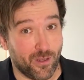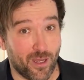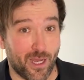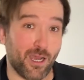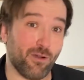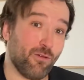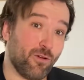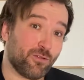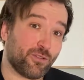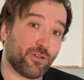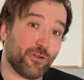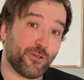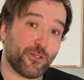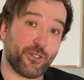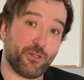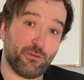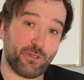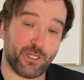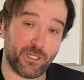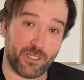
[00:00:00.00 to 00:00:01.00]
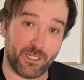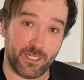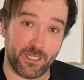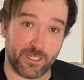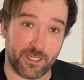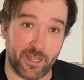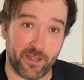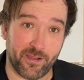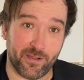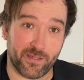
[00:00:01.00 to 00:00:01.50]
I won't torture you with the
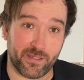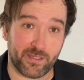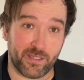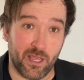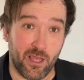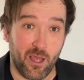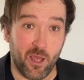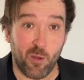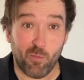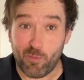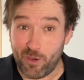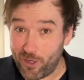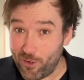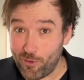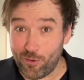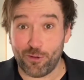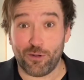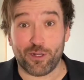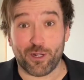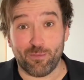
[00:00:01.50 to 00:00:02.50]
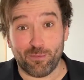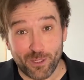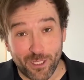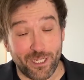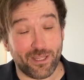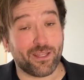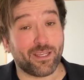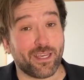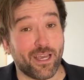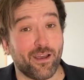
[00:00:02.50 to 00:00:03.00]
details, but in order to
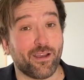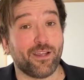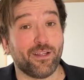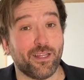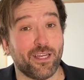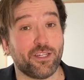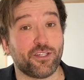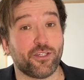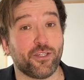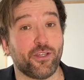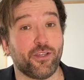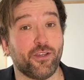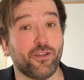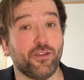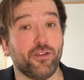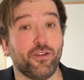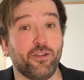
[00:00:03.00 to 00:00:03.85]
complete the calculation,